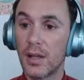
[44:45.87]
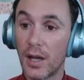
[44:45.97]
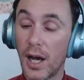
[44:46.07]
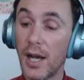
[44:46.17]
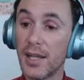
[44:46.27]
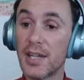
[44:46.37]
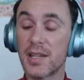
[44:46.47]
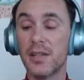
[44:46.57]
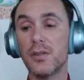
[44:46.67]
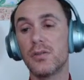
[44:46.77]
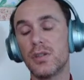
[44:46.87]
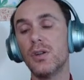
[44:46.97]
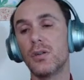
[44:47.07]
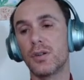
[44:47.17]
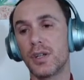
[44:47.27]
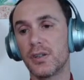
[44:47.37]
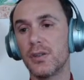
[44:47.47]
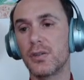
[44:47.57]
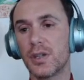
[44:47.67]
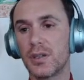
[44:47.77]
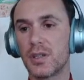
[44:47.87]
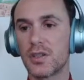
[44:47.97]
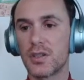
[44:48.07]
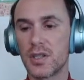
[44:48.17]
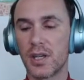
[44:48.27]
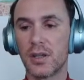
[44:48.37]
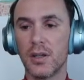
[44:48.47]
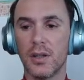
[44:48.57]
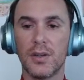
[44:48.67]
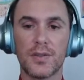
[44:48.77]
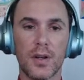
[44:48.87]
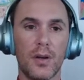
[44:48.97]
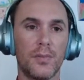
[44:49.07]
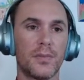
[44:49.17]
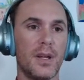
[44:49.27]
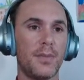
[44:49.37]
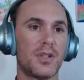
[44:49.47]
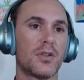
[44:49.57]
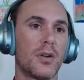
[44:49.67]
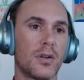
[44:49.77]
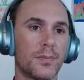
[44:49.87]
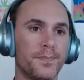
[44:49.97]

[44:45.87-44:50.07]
Ah, yes, I do tutoring too, contingency. So let me show you.